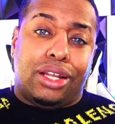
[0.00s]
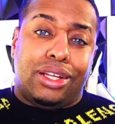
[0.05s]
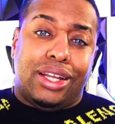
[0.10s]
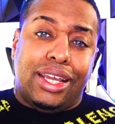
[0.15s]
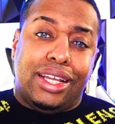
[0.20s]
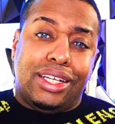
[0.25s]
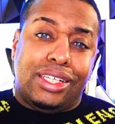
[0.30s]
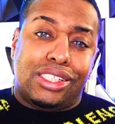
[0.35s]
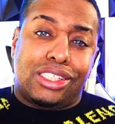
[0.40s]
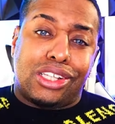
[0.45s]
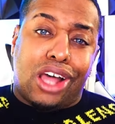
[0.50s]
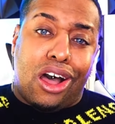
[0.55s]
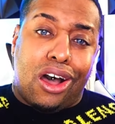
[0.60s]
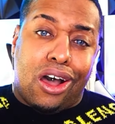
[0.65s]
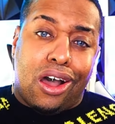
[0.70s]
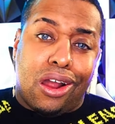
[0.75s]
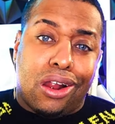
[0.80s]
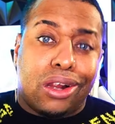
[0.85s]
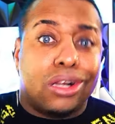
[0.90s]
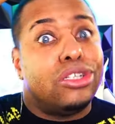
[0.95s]
Links
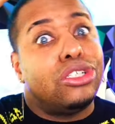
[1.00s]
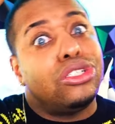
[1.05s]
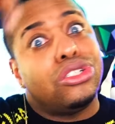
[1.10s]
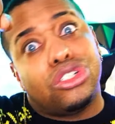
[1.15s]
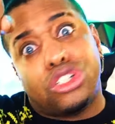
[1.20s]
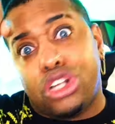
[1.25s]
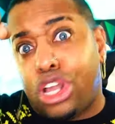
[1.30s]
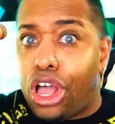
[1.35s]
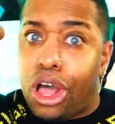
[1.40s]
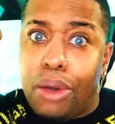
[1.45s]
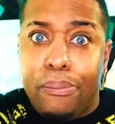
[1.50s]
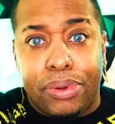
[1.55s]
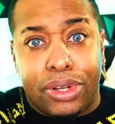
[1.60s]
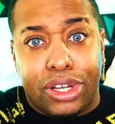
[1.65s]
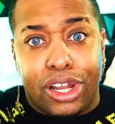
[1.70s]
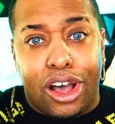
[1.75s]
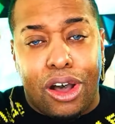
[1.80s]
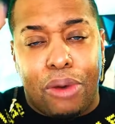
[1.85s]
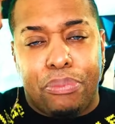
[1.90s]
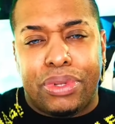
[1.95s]
are down
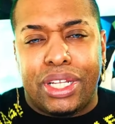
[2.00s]
below.